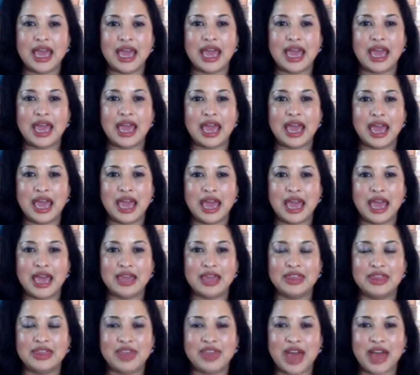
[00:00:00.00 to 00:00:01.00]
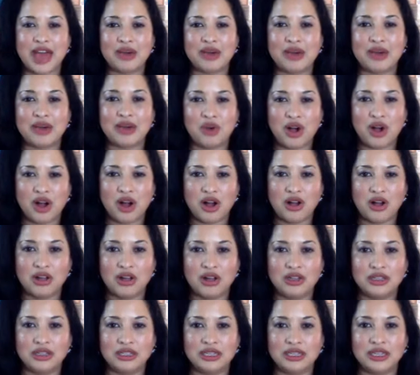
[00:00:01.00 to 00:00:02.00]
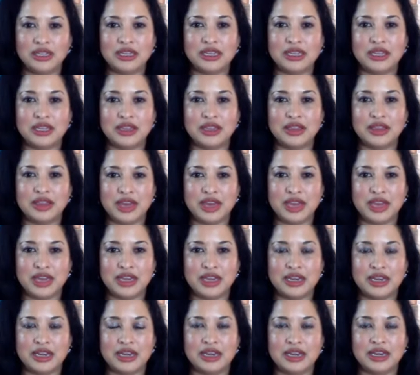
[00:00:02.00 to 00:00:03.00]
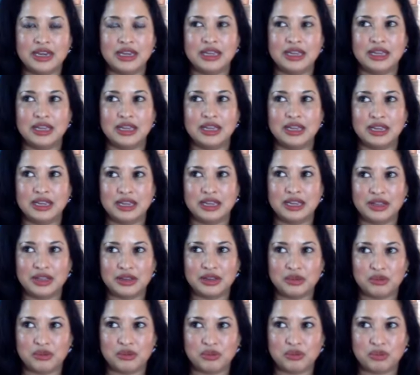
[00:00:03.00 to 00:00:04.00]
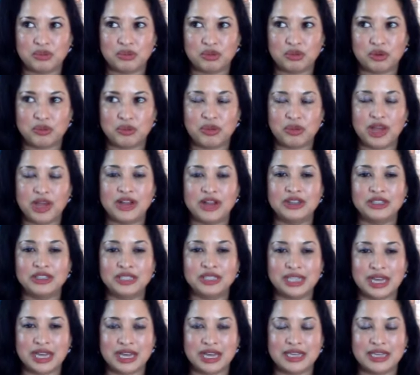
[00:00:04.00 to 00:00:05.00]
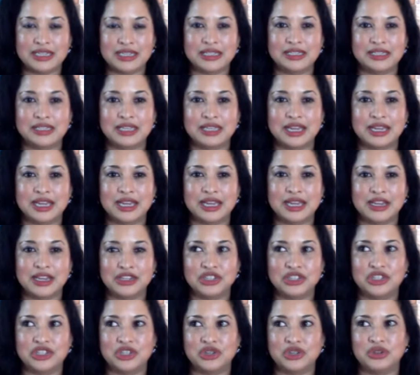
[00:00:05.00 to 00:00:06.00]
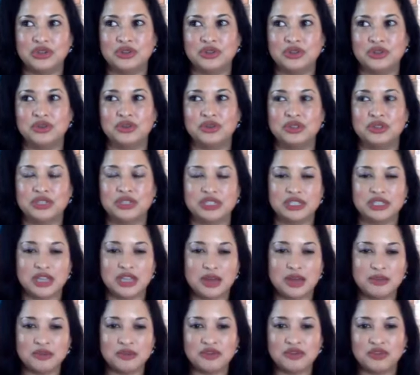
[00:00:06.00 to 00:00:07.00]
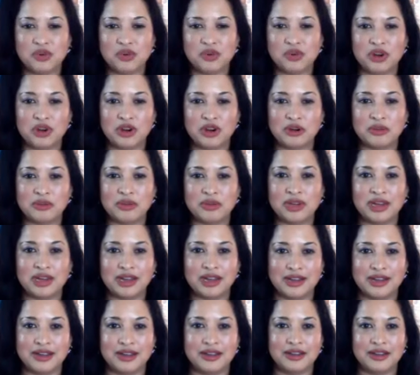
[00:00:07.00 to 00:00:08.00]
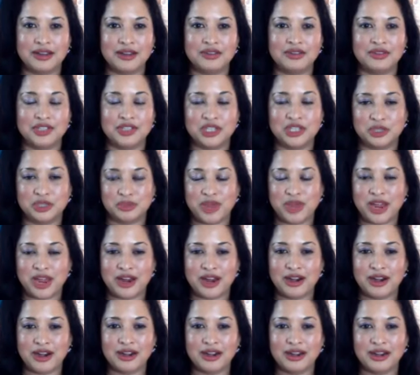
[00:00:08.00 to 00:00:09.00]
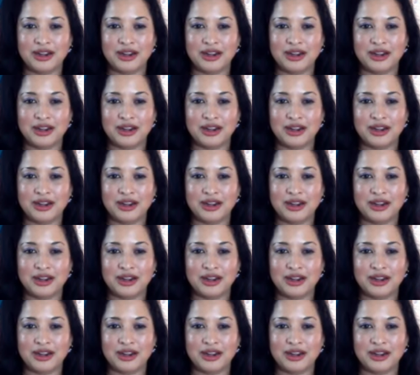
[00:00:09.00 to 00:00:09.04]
And that wall then propels us into some form of despair.